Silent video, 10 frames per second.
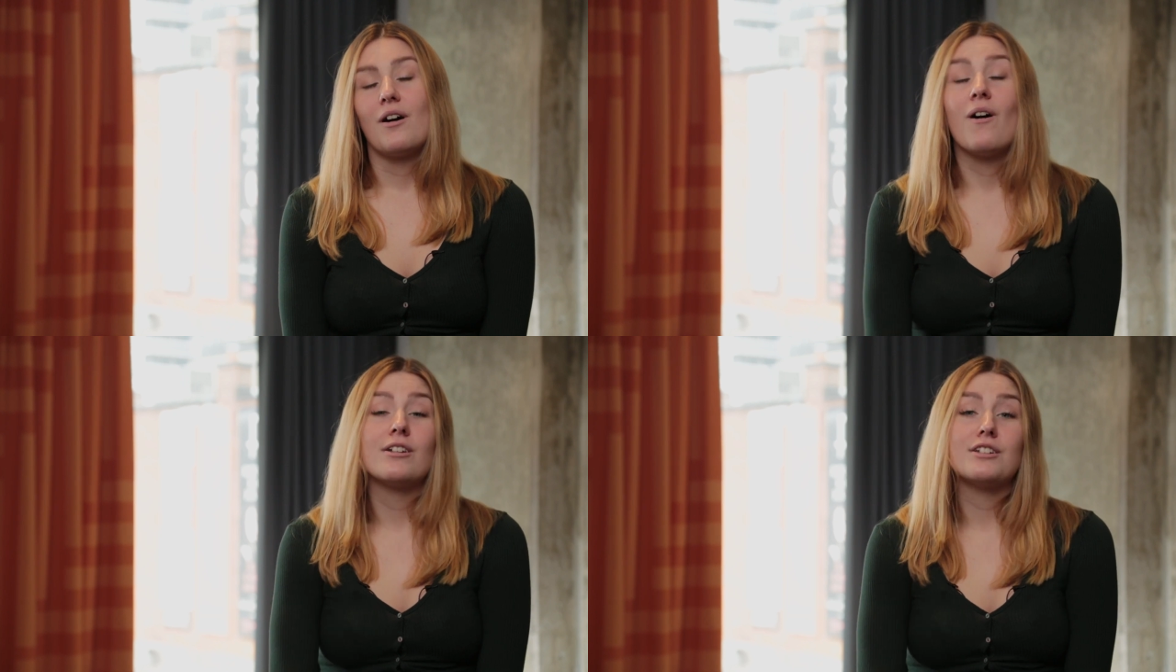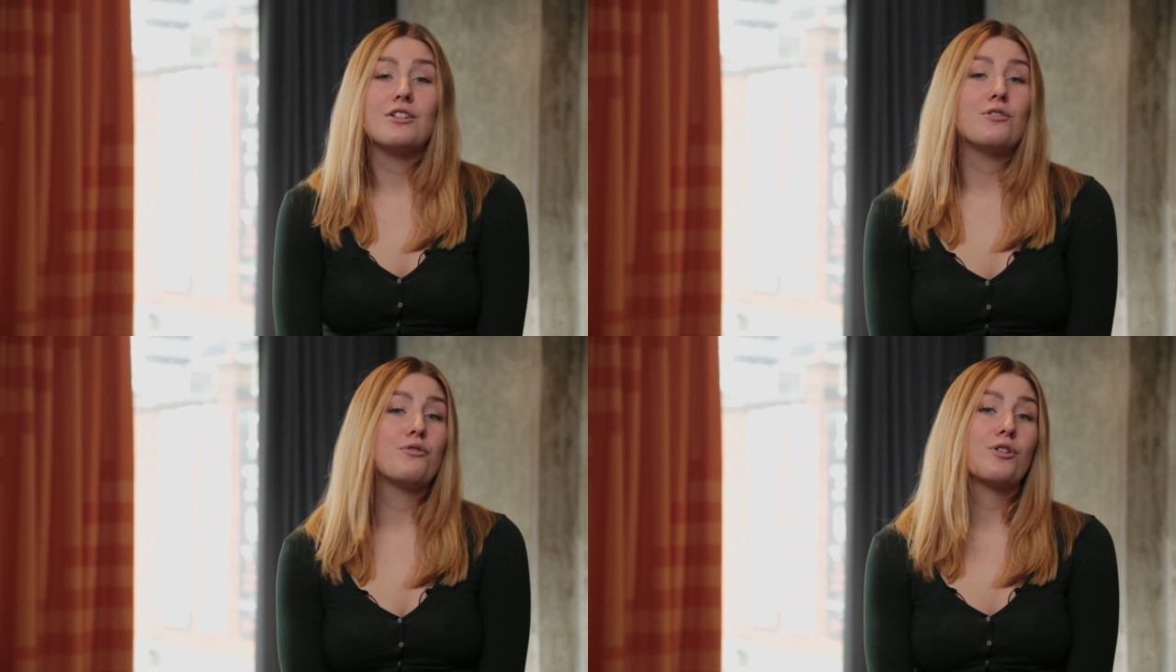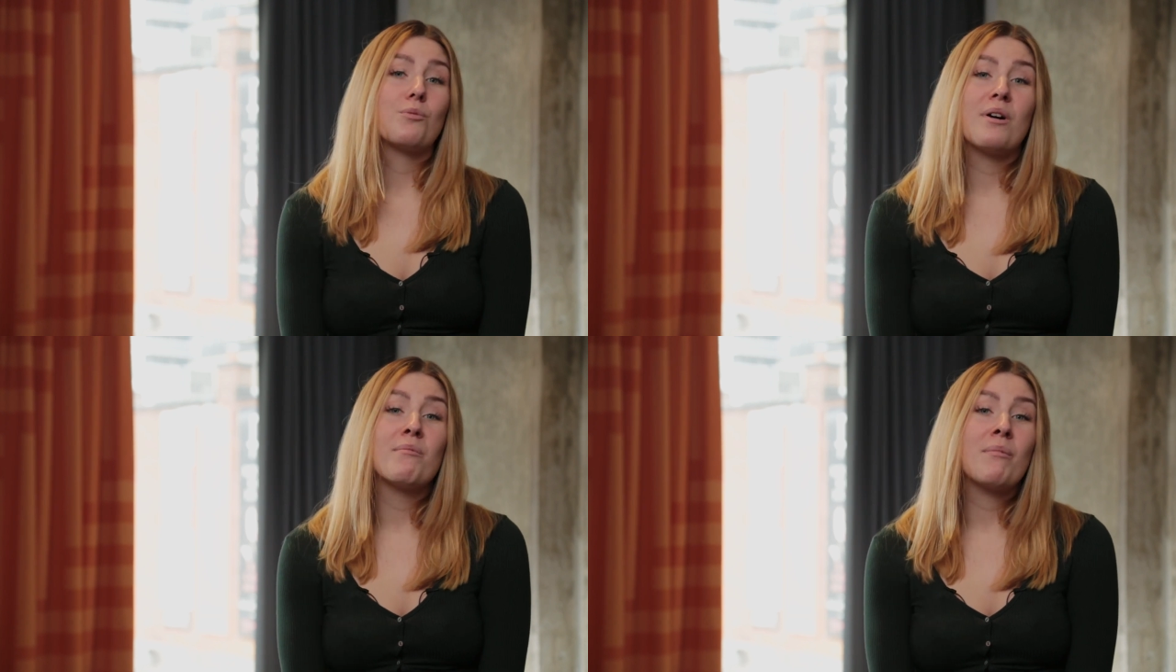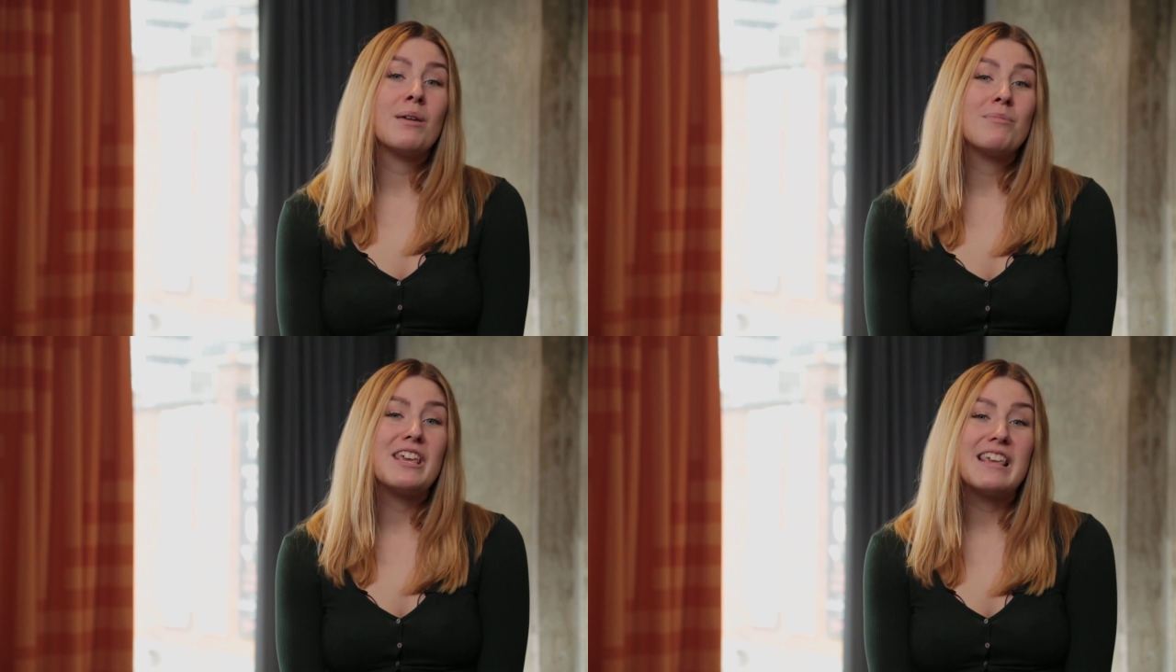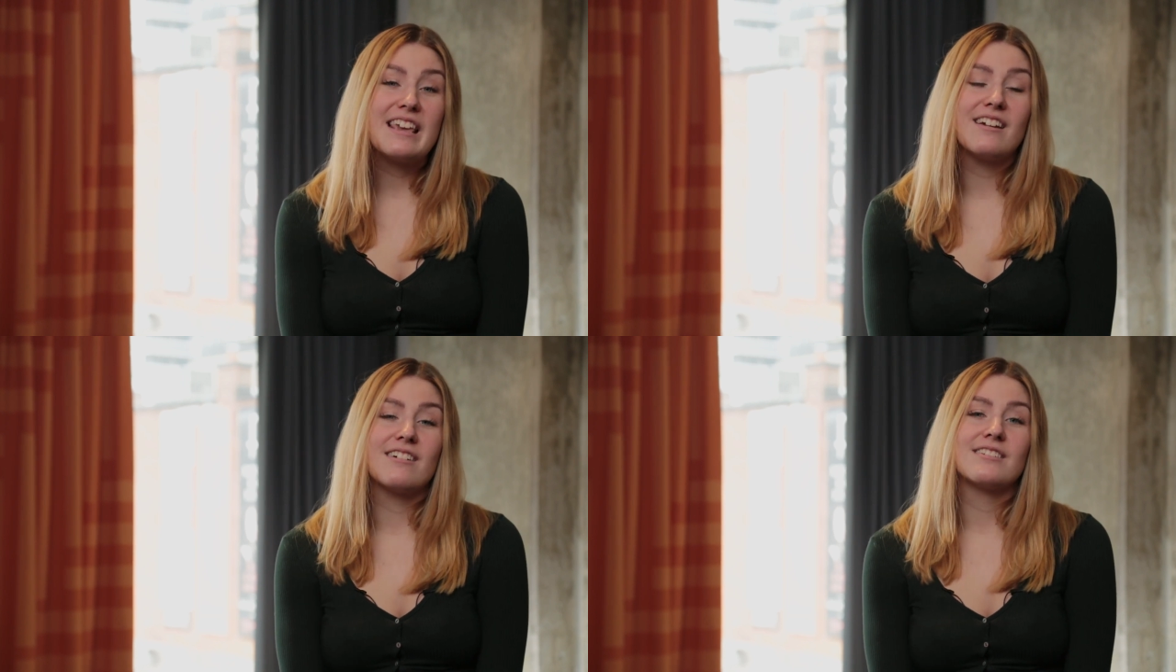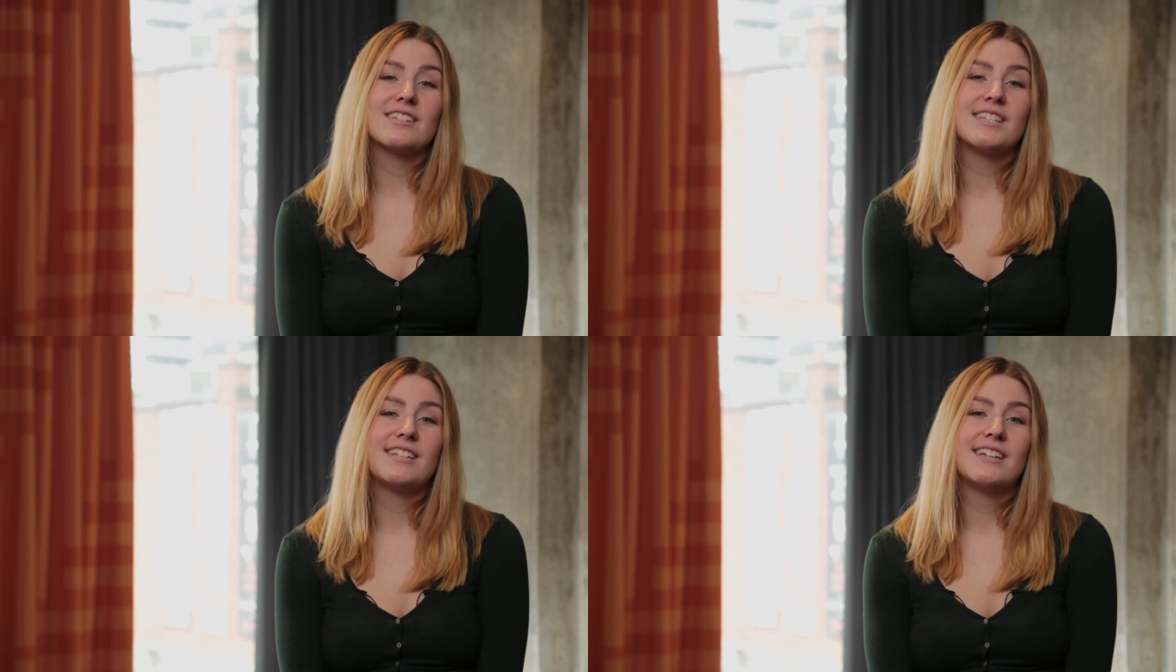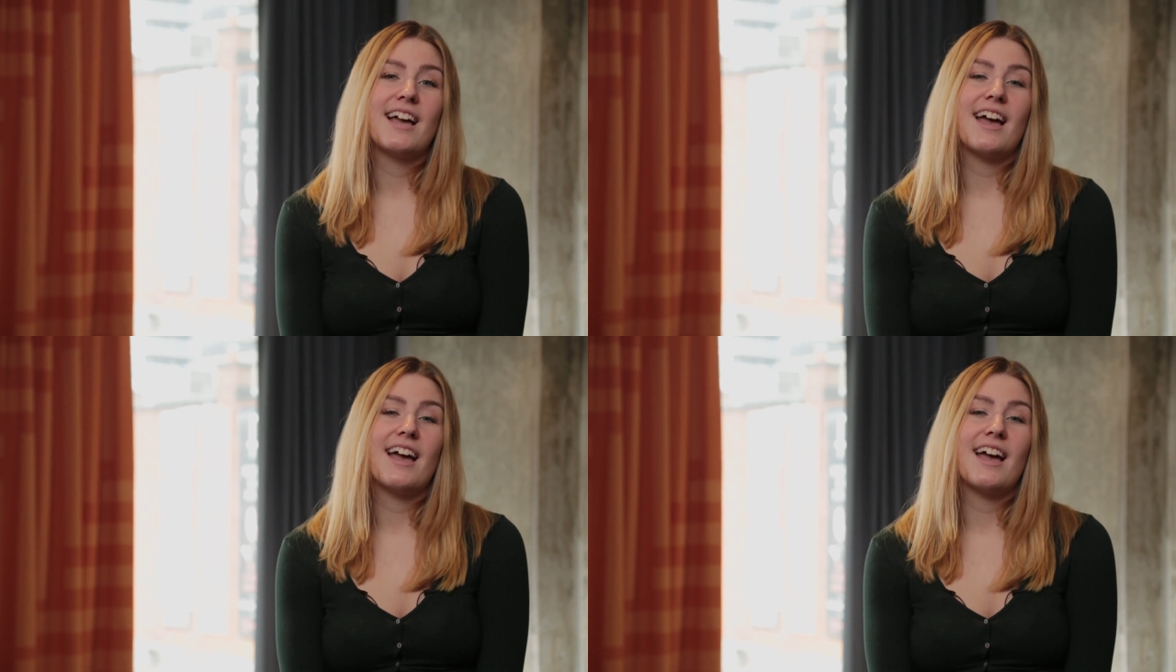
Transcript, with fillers: haunted you for what may be years